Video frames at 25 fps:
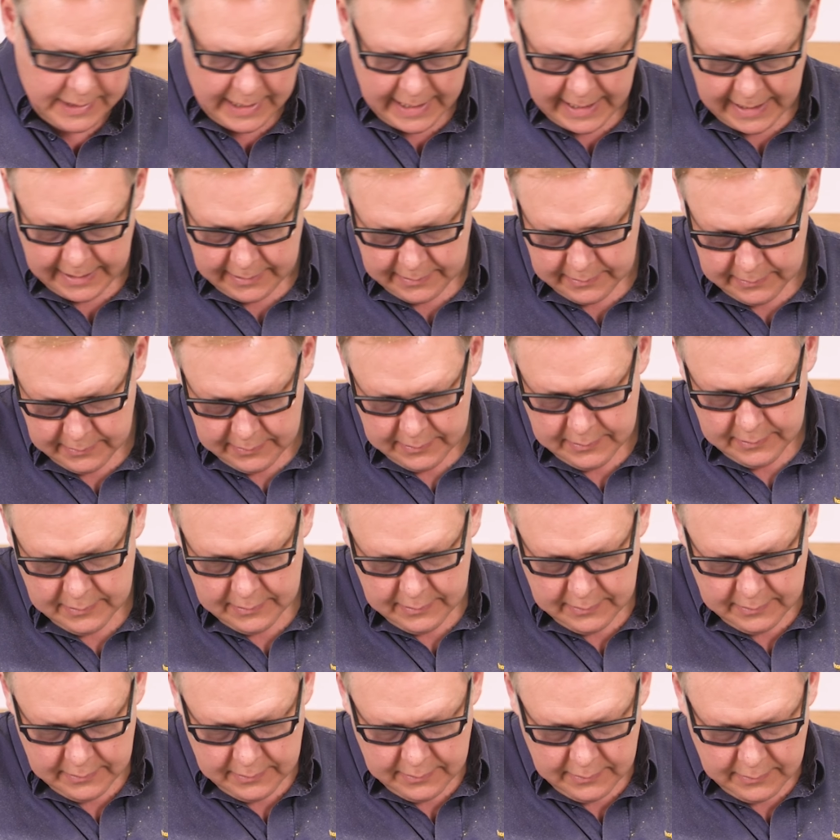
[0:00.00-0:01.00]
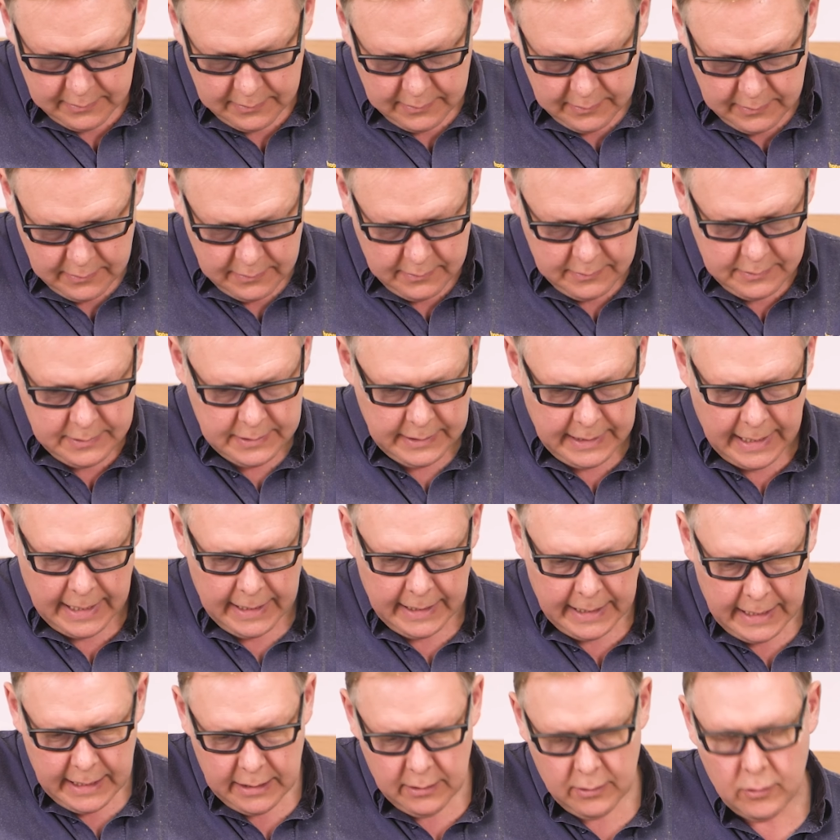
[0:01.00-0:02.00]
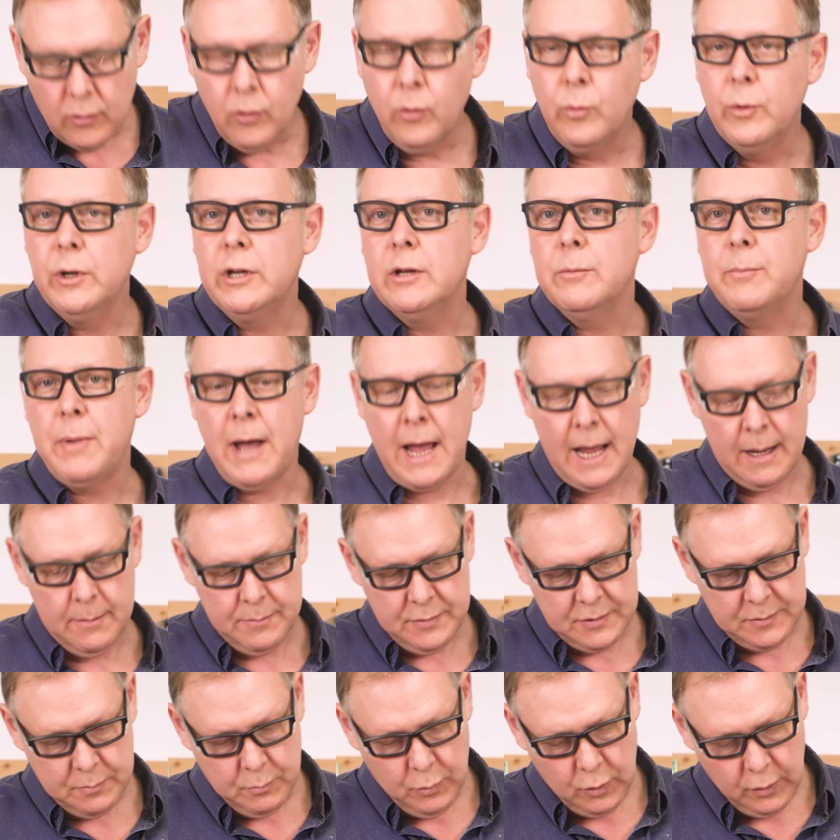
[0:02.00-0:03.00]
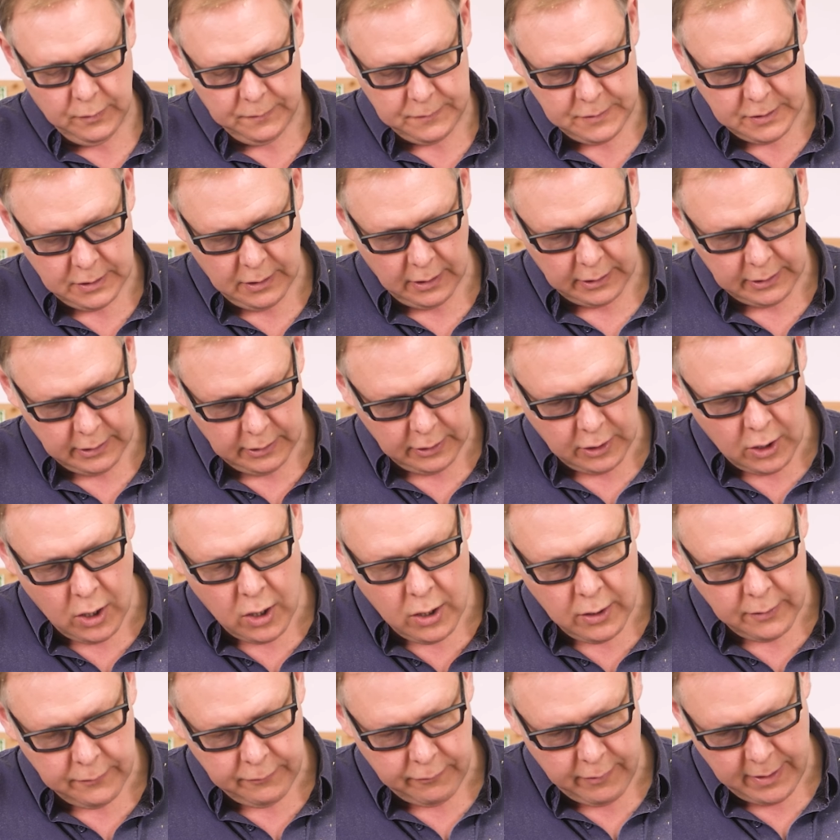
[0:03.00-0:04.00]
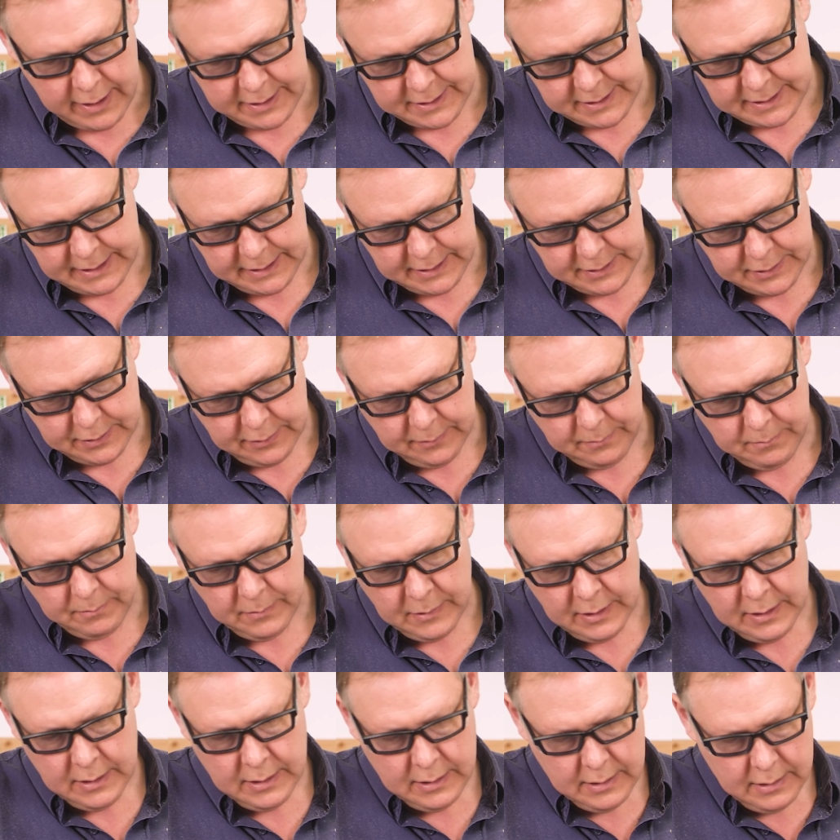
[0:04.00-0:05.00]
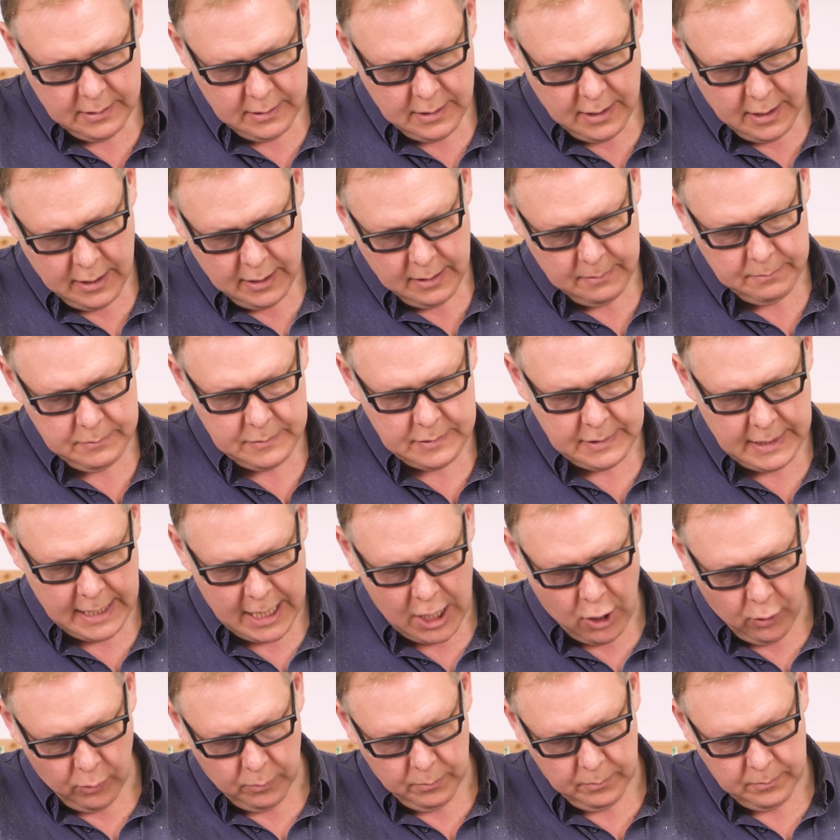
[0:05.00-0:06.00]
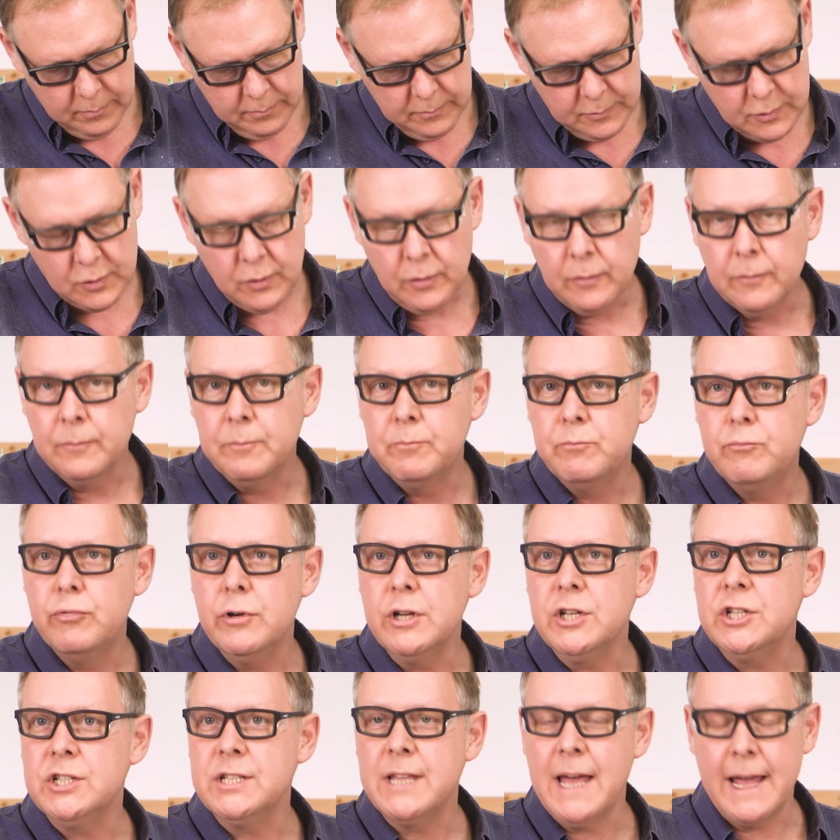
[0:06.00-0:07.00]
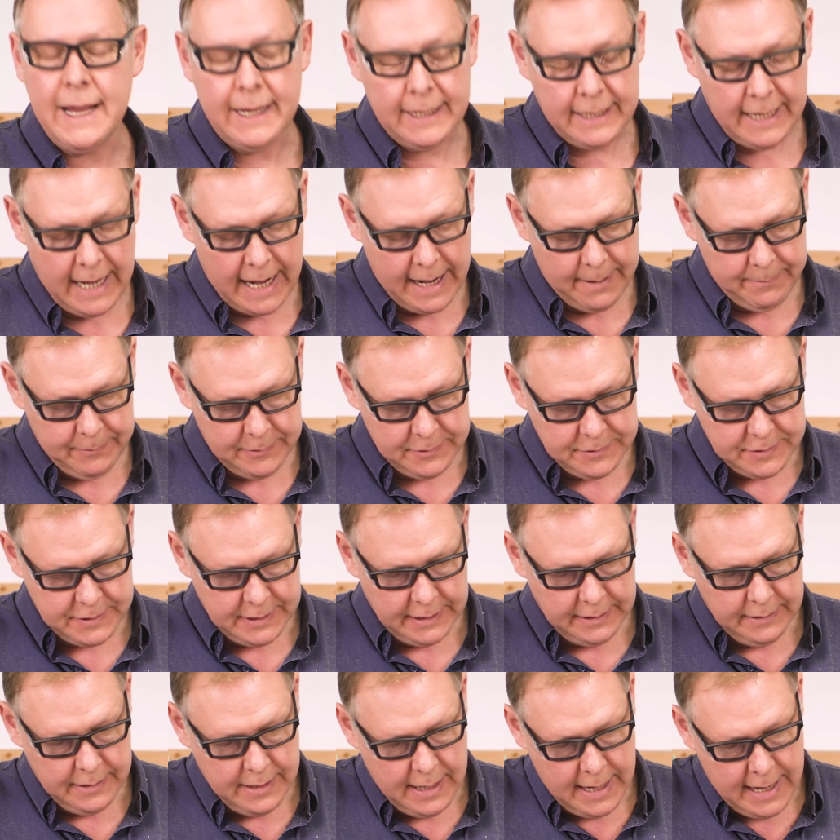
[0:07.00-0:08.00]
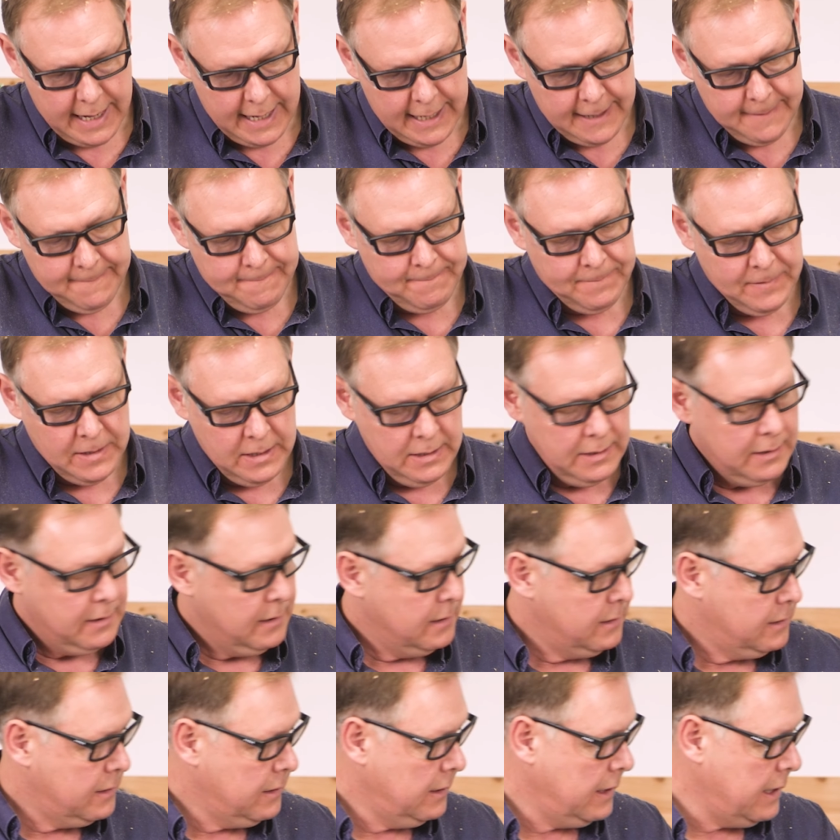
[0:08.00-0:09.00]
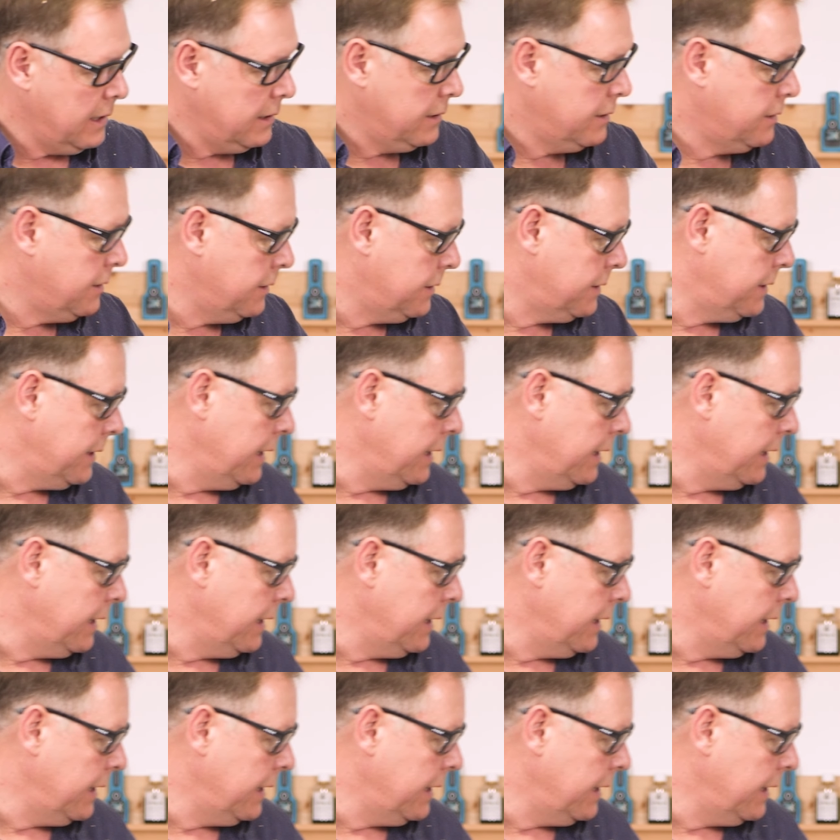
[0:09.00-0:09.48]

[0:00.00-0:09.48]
that to get in, or we could perhaps move to like a curve rest system to help sort of bridge that gap that's in there. So let's just